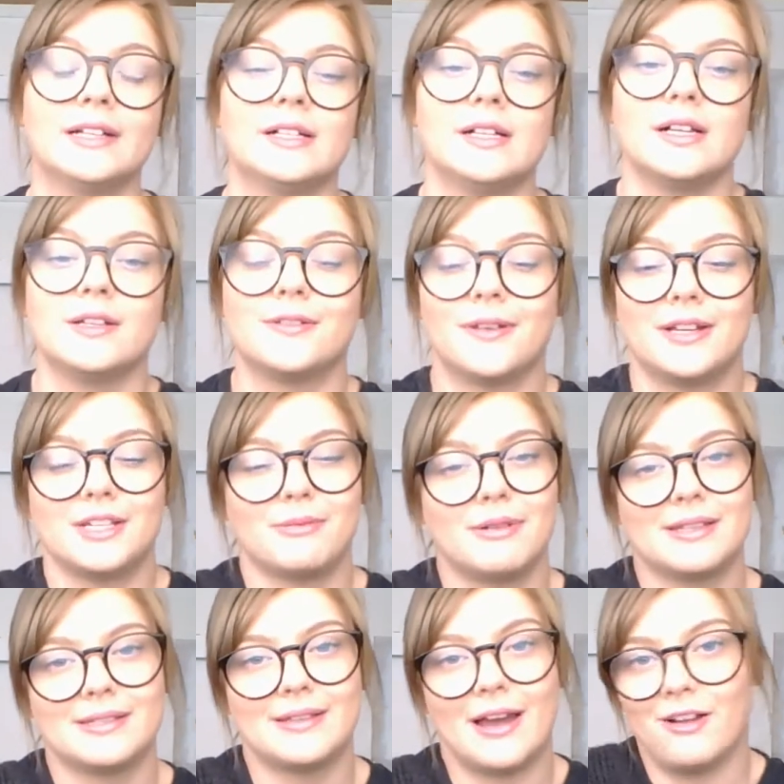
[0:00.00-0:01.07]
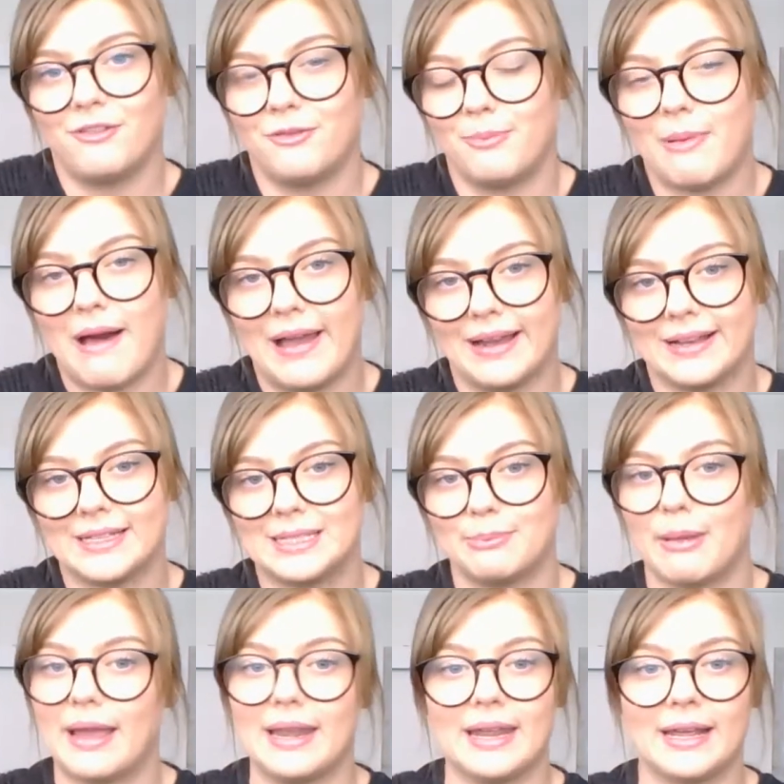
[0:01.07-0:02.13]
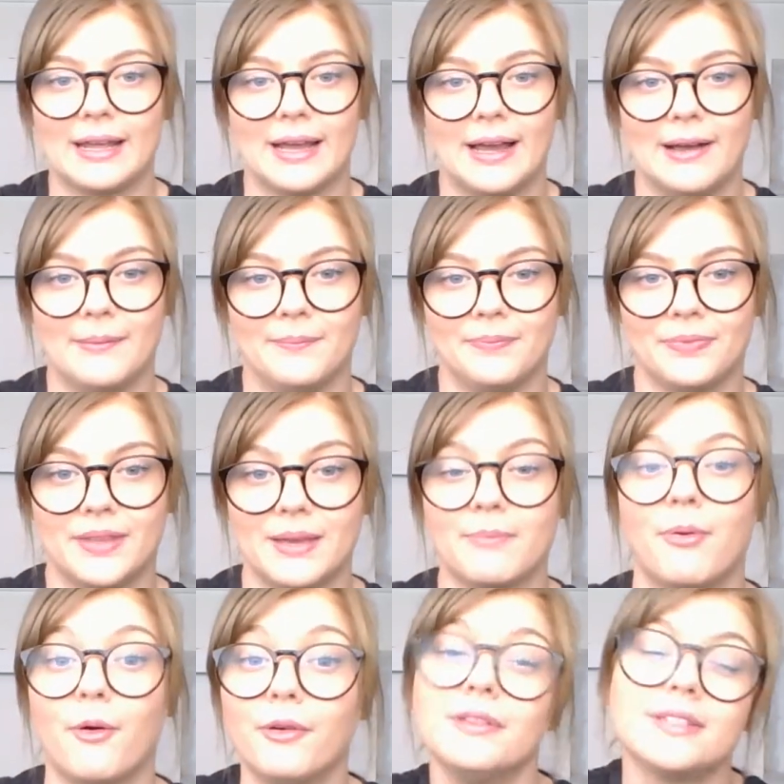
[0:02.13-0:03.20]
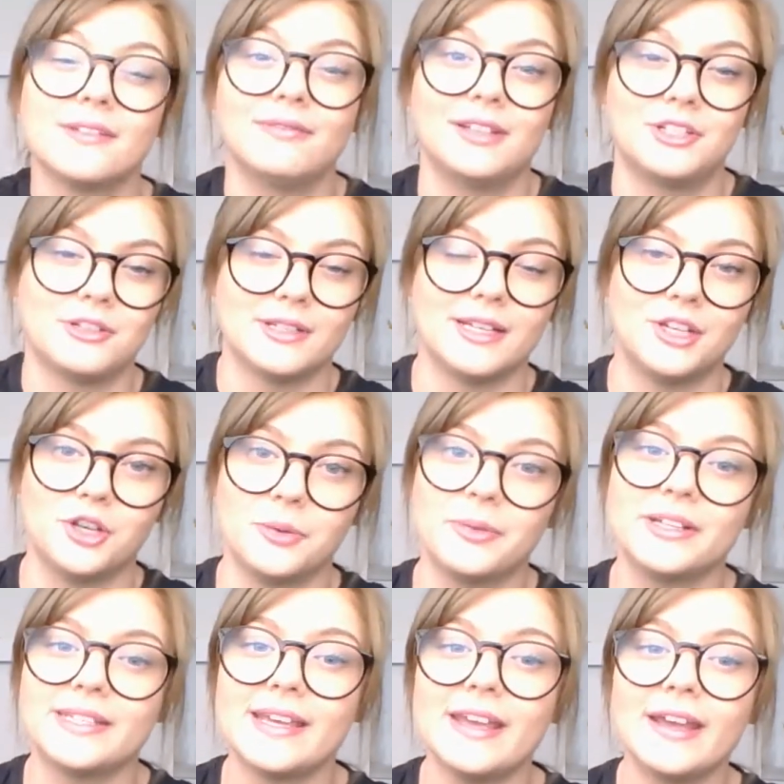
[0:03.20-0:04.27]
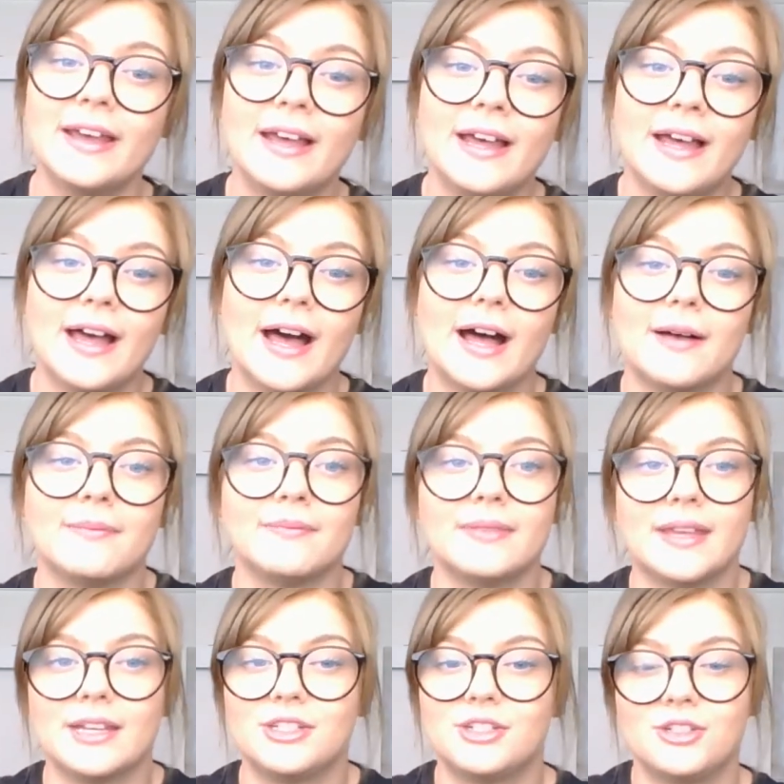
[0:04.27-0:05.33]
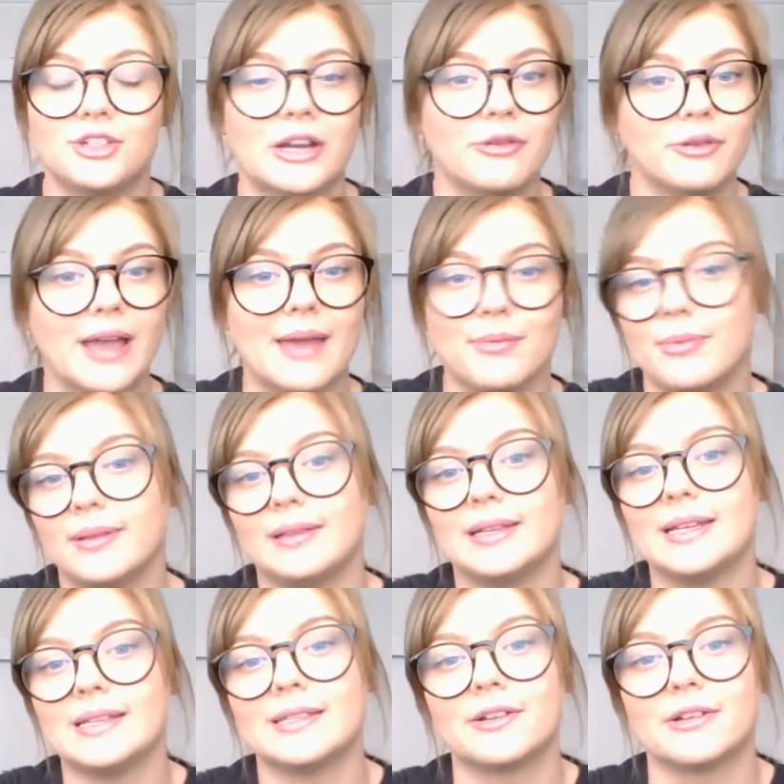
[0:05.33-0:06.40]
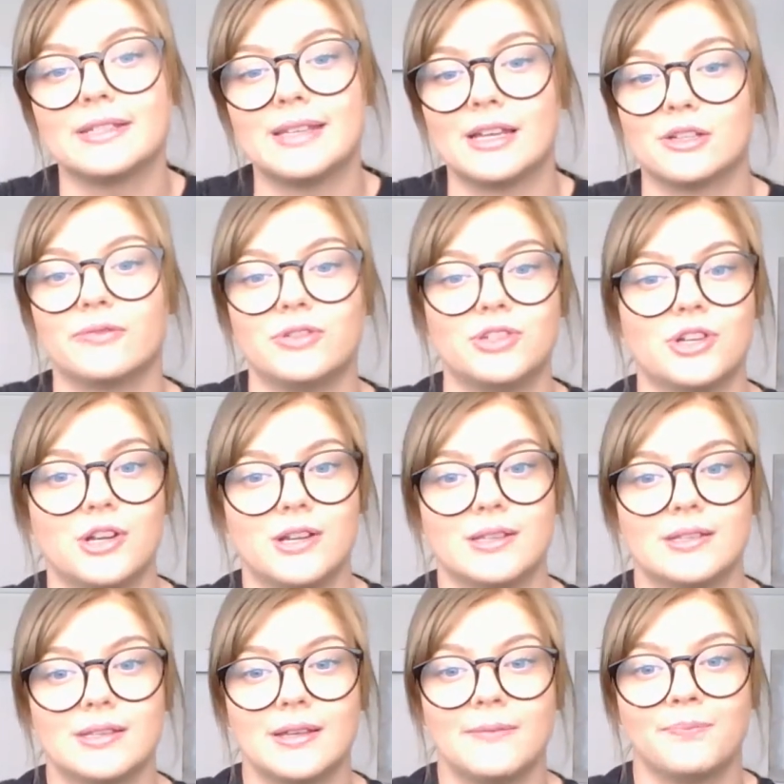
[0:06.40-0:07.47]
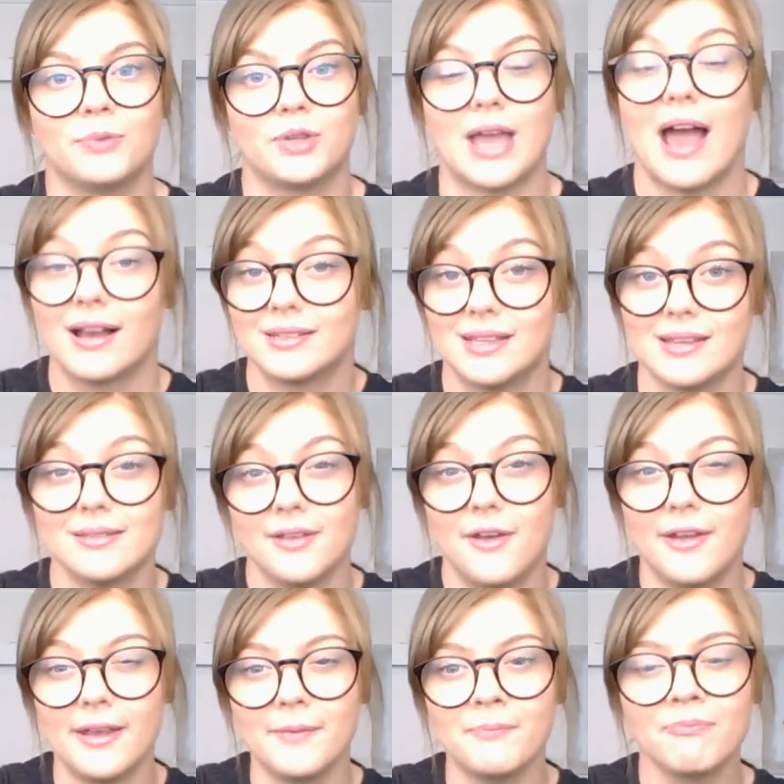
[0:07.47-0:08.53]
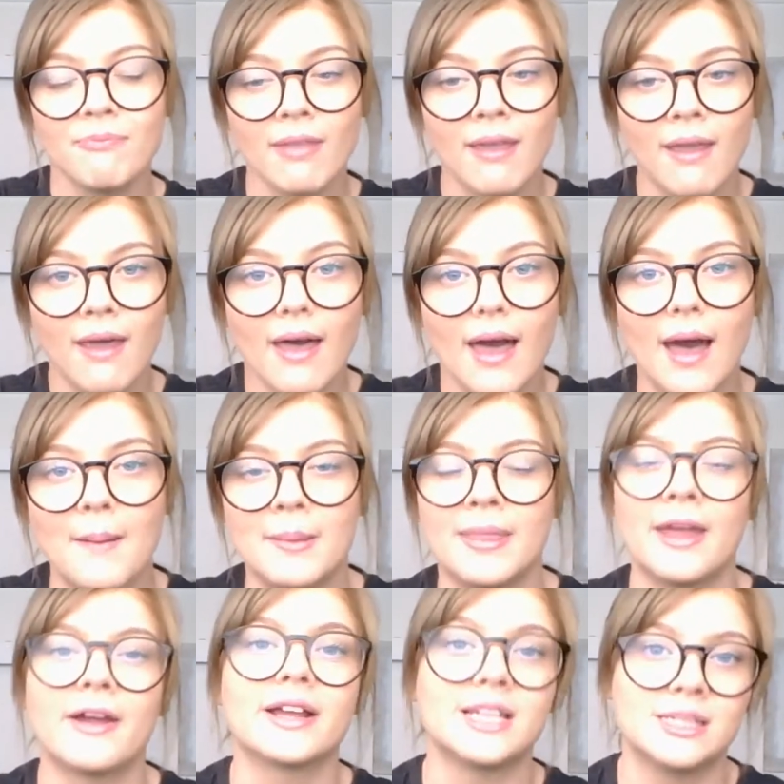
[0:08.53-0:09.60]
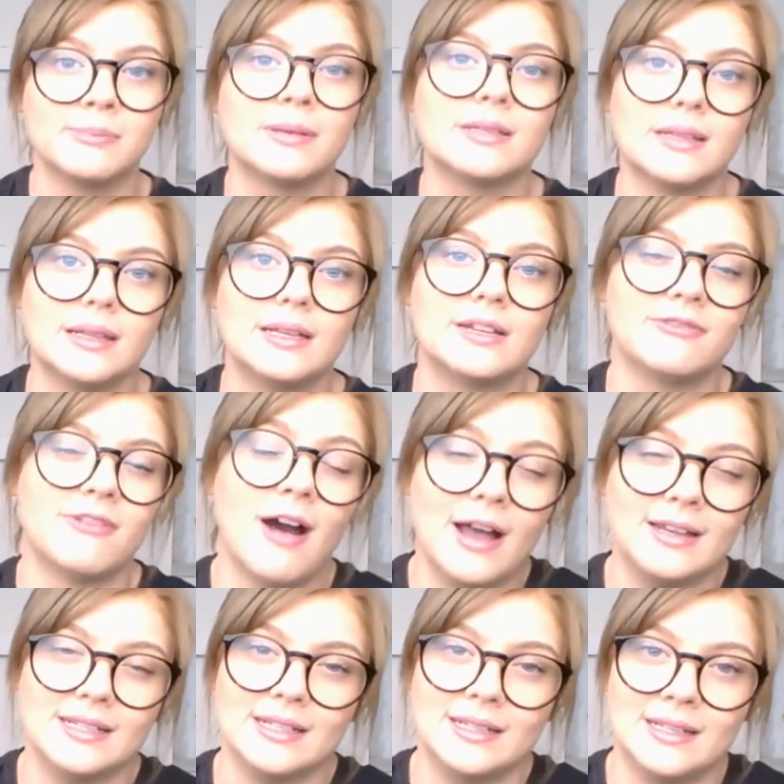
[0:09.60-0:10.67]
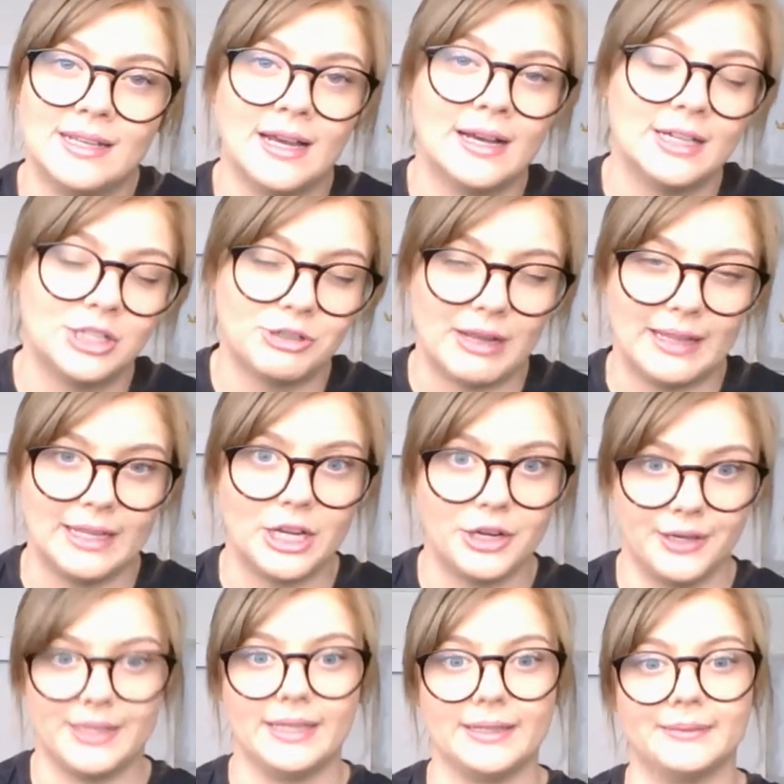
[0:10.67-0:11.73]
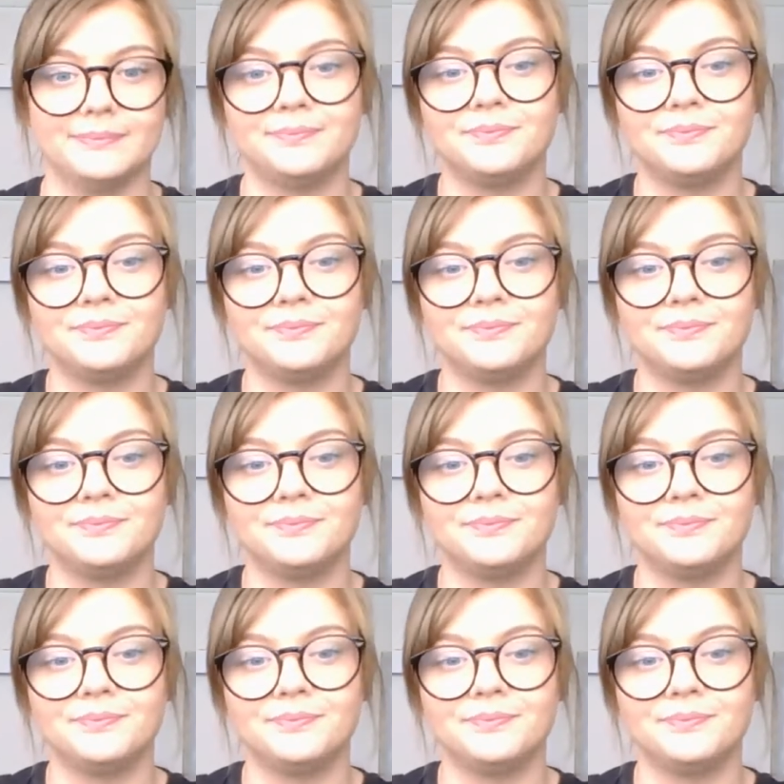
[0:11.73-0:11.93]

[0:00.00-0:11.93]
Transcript: So I just want to start off by explaining the importance of literacy and numeracy, the general capabilities that are essential for students to access learning, and they're explicitly defined in the Australian curriculum.